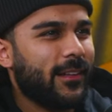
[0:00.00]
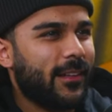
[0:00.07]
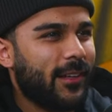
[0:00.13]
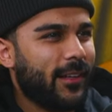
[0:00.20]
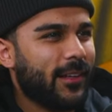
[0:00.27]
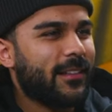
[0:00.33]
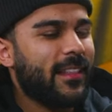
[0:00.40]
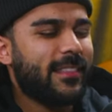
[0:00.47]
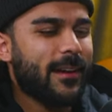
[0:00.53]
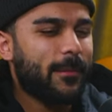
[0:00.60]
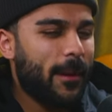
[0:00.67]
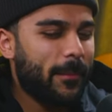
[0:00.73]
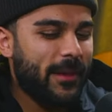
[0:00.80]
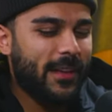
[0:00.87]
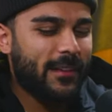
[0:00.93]
Uh, the thing
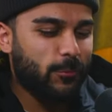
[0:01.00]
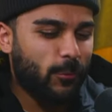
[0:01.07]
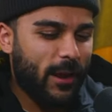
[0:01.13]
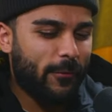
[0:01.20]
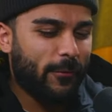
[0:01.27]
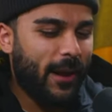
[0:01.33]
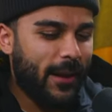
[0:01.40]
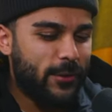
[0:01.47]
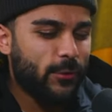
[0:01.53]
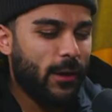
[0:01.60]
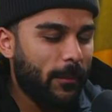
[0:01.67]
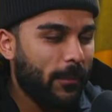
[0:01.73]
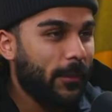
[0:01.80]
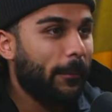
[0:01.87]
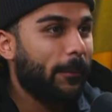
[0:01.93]
about me is, whatever I do,
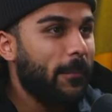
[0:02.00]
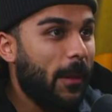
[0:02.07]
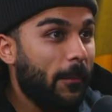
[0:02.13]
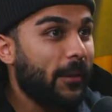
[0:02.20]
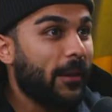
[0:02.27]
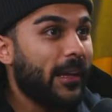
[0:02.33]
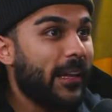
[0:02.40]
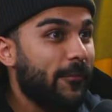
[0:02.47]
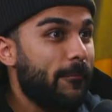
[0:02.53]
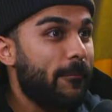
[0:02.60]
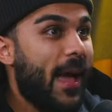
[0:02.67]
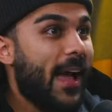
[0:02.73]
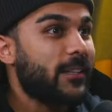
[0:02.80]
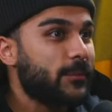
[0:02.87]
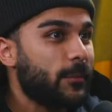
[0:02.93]
I'm gonna I'm gonna give
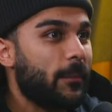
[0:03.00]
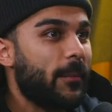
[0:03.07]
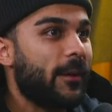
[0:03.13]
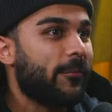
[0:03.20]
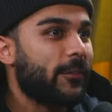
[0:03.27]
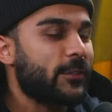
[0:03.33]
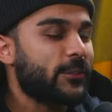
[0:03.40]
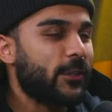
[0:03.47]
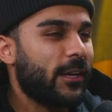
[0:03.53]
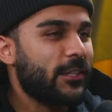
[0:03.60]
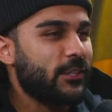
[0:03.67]
maximum effort. So wow.